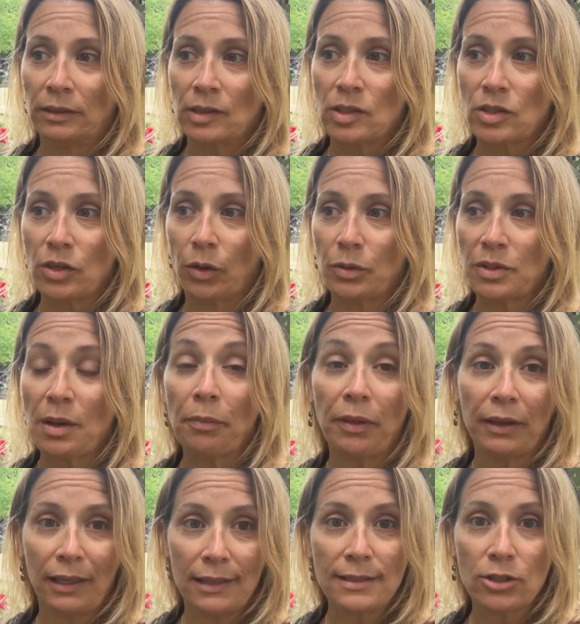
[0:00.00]
So
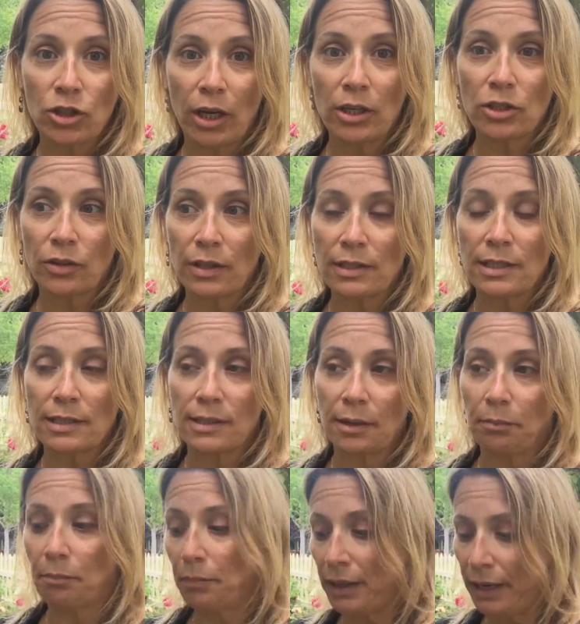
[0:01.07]
something needs to change in the
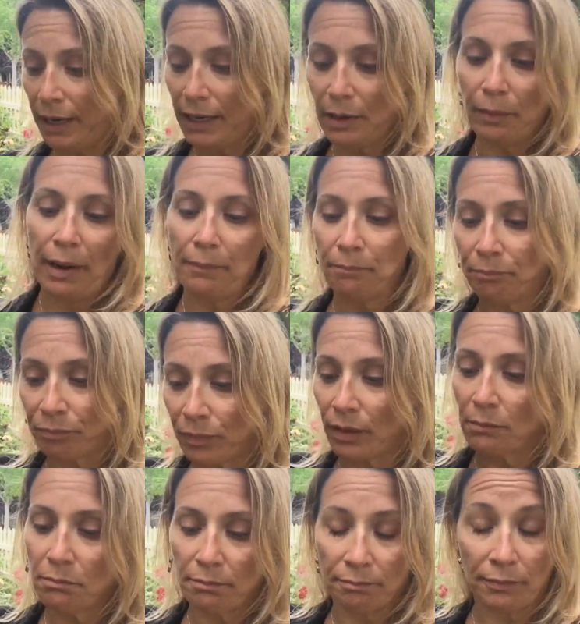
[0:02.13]
system. But anyway,
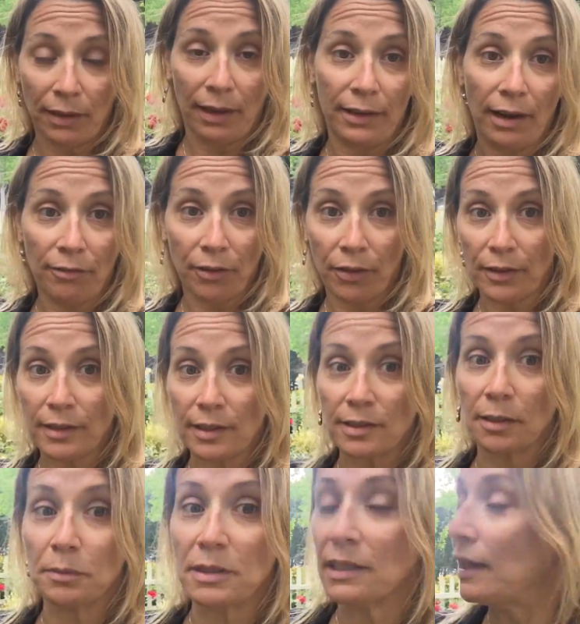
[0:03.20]
enough of the
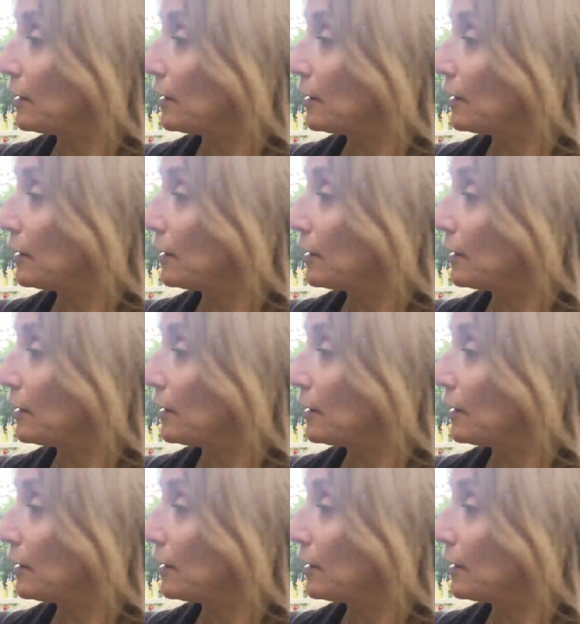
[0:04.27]
system. See,